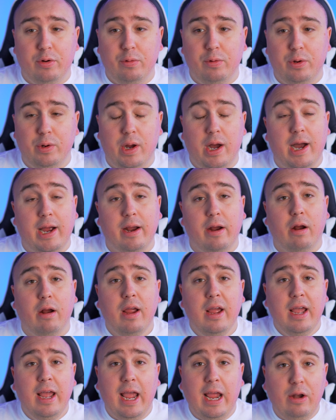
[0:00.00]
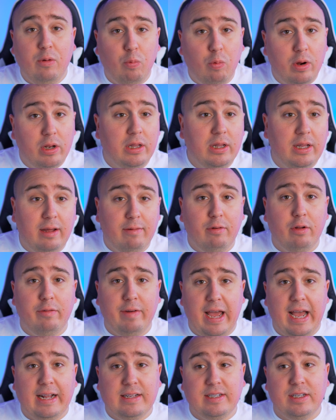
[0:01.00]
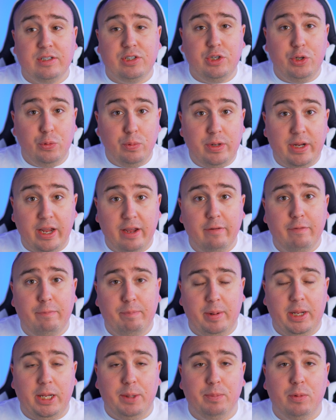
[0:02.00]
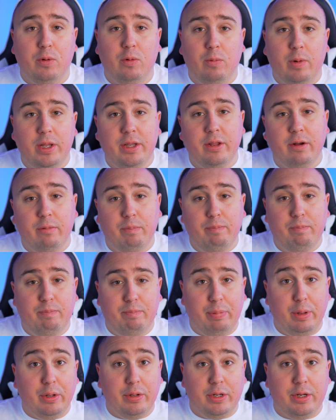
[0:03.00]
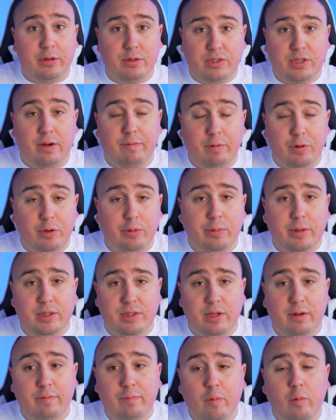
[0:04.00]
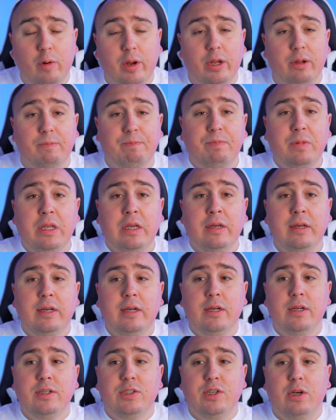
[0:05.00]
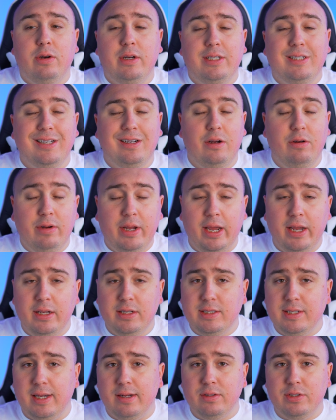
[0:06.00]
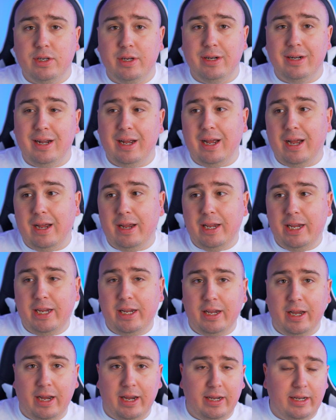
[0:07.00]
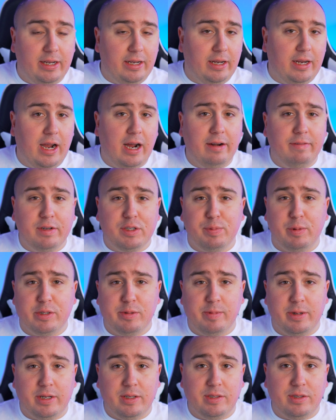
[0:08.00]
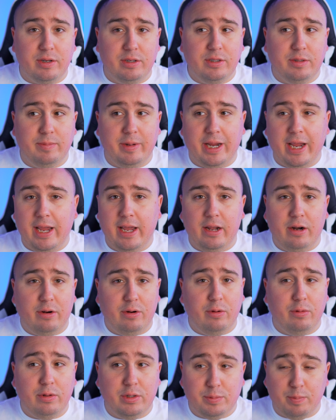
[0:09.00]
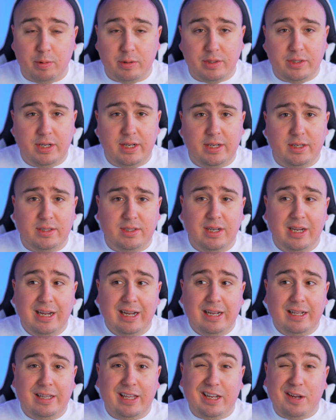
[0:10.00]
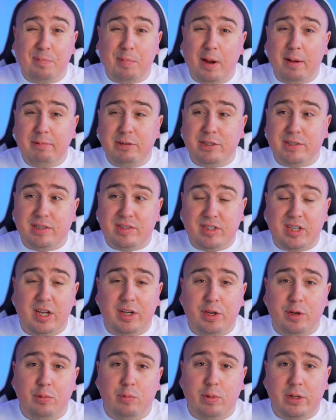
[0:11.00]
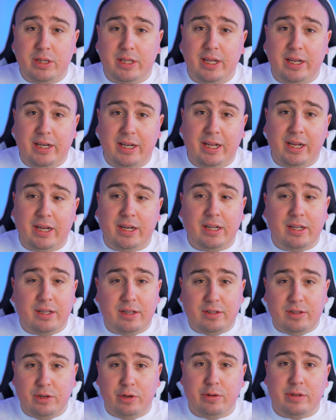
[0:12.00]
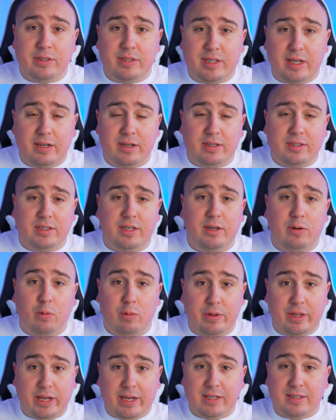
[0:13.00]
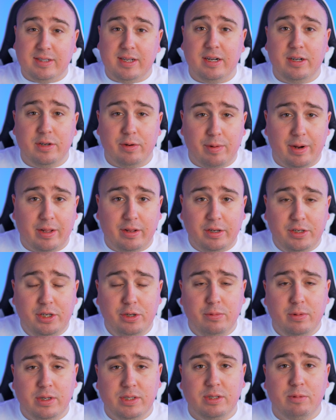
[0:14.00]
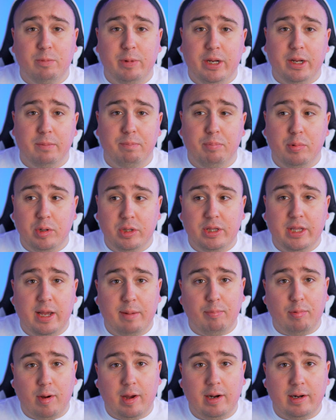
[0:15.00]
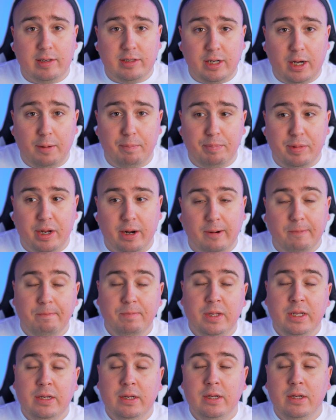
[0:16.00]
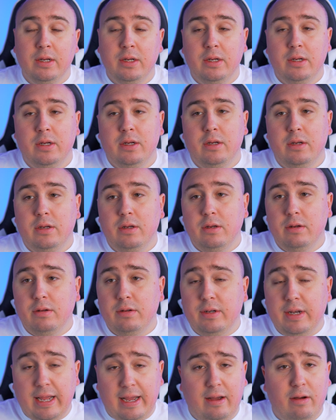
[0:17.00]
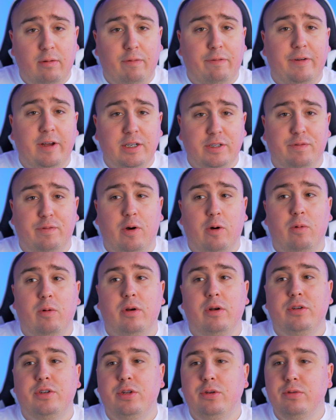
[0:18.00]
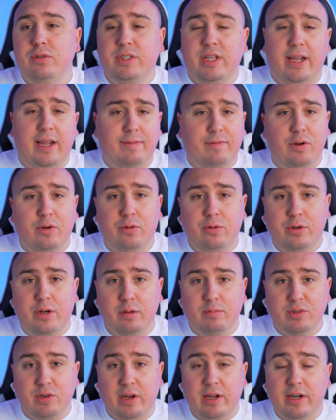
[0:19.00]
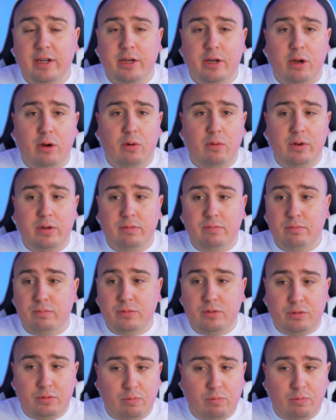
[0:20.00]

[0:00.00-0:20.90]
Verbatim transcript: on who you hire and what level of access you give people when they're building your stuff or doing stuff for you. So I said, okay, sounds good. I kind of expressed my concerns. I'm like, hey, I don't know who this person is. They could probably just send you what they need and you can send us it, or they can send it directly to us and we can put that product up there. Now, fast forward, Tuesday afternoon comes around, I go and